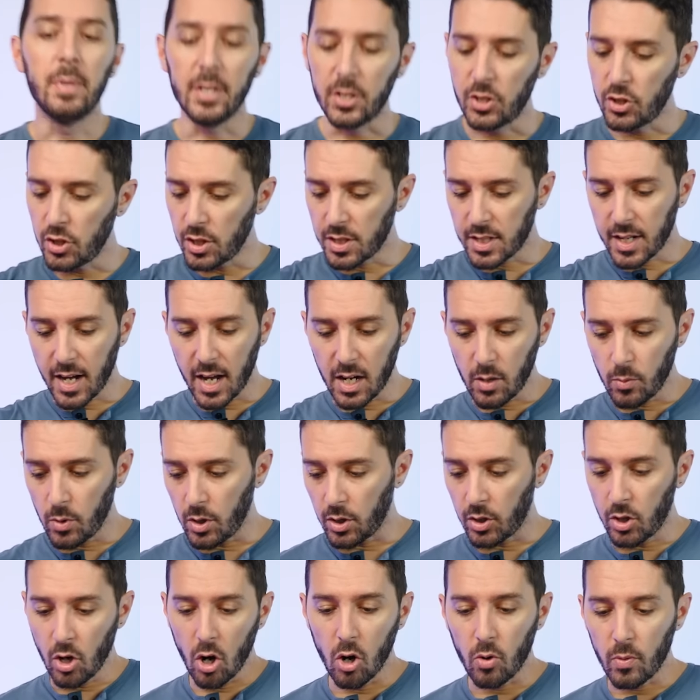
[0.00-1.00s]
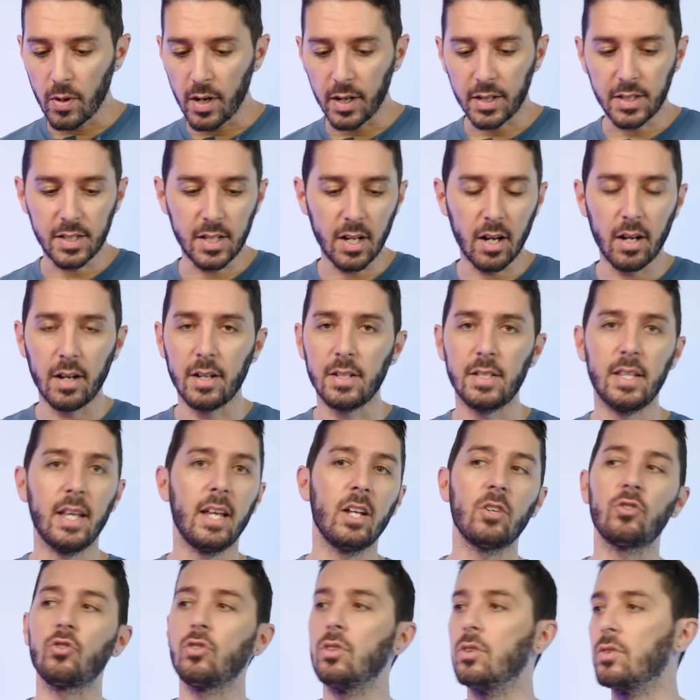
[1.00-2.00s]
This is just kind of what GoRuck does. They
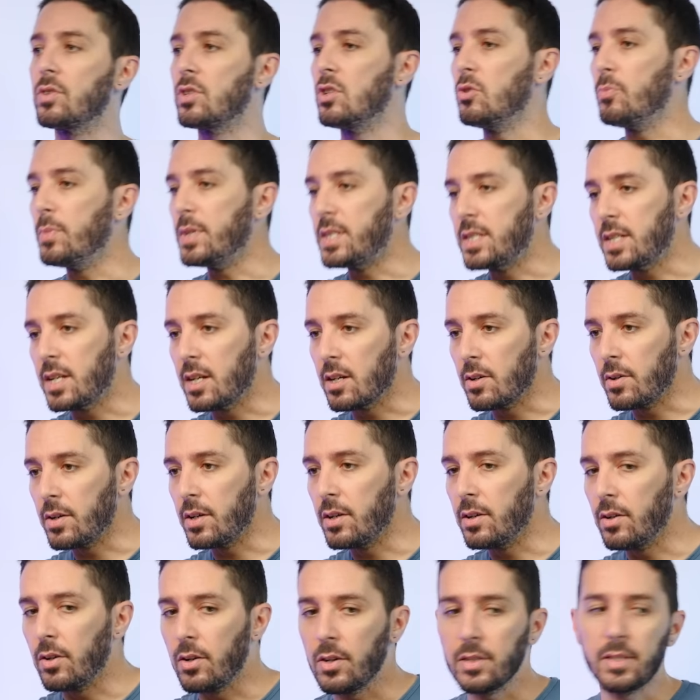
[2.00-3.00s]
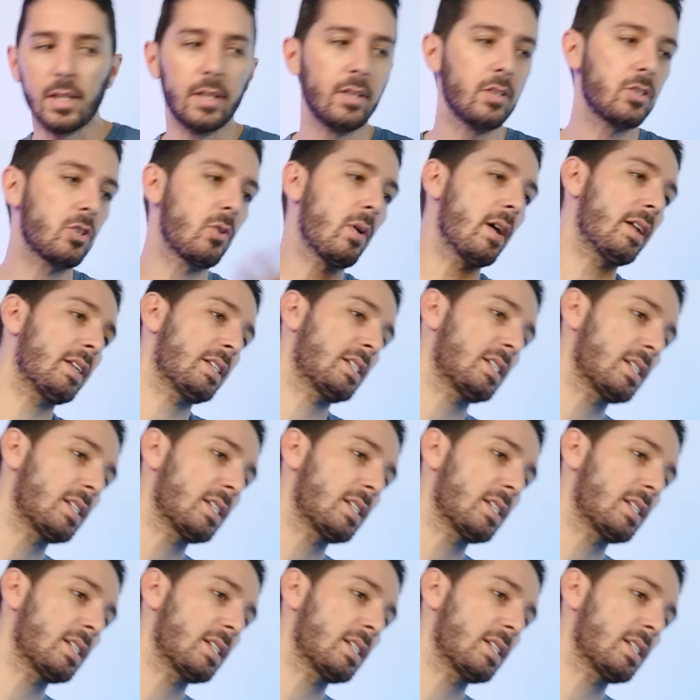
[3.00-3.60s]
introduce new materials, then those go out of